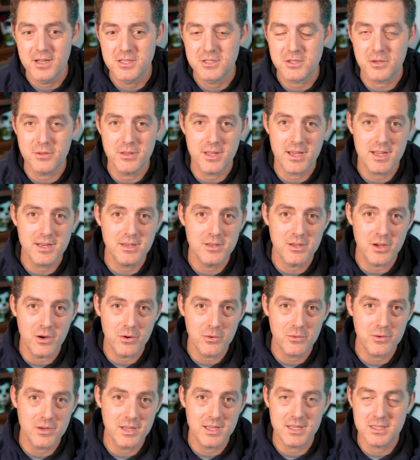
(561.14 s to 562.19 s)
So they
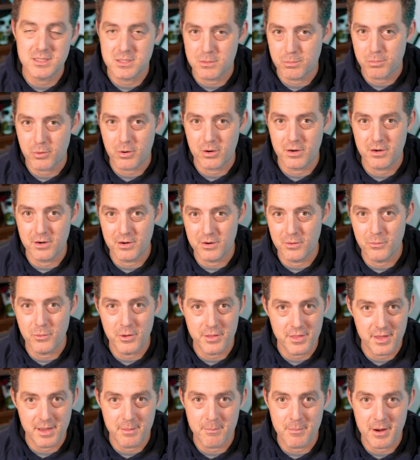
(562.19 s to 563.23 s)
don't need to partner
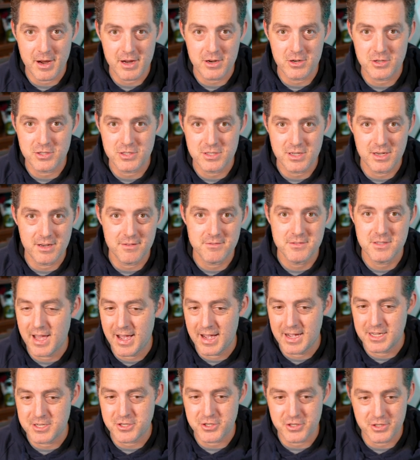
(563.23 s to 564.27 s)
with a Microsoft
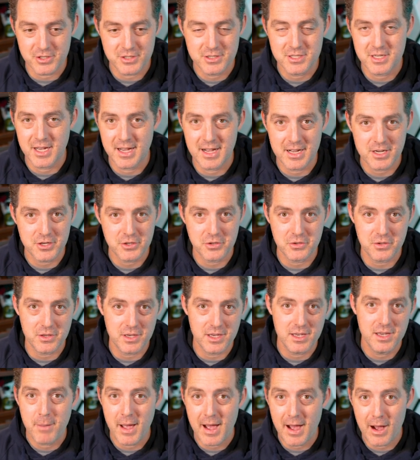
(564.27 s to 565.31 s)
Azure to
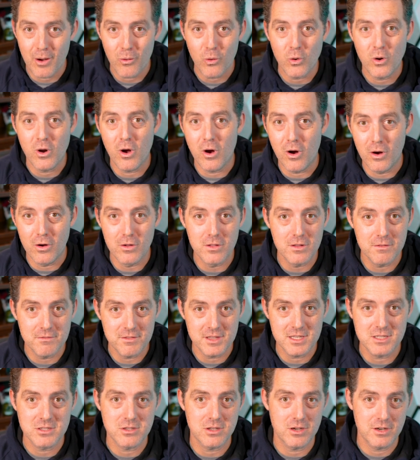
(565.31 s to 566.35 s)
actually power all of
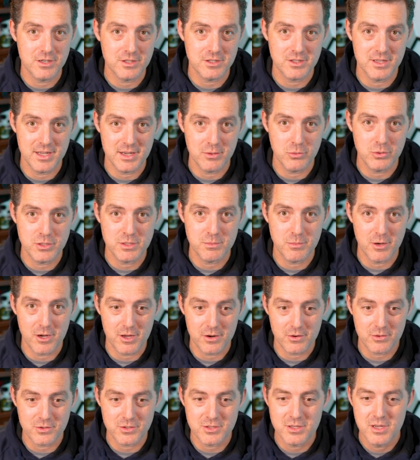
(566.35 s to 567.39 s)
these large language
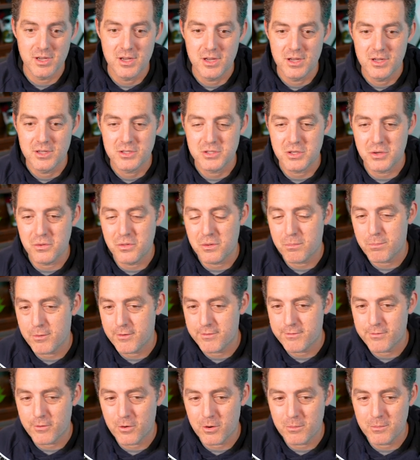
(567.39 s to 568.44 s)
models. So the
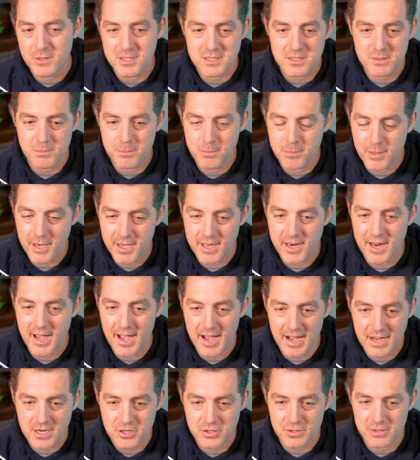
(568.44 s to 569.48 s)
performance might
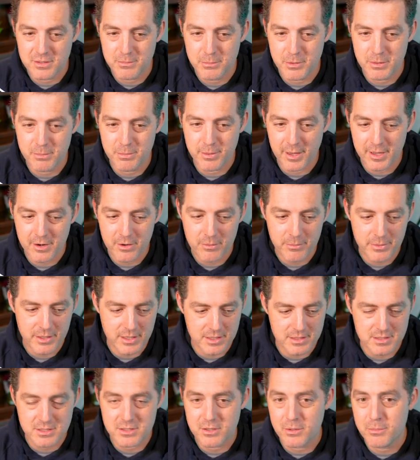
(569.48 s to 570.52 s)
actually be better
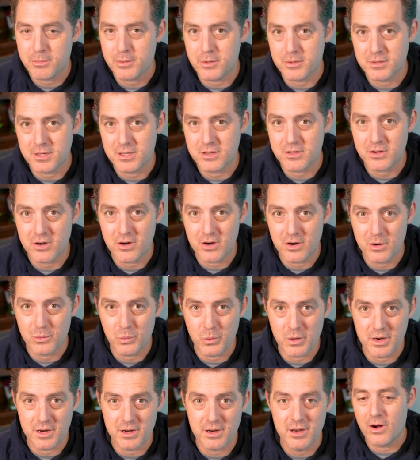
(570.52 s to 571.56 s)
because they're building the
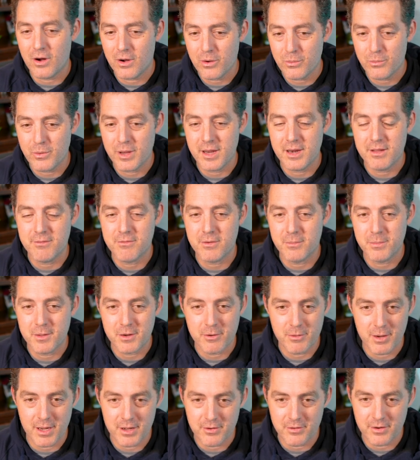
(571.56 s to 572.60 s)
hardware already from the
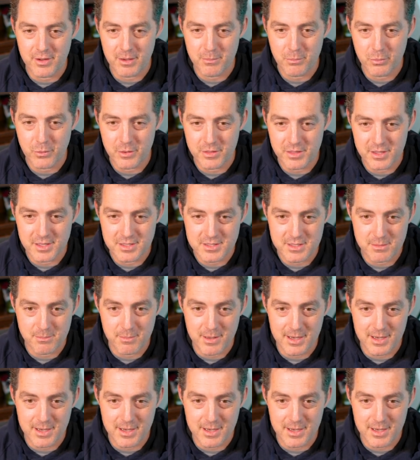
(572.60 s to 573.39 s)
ground up with these in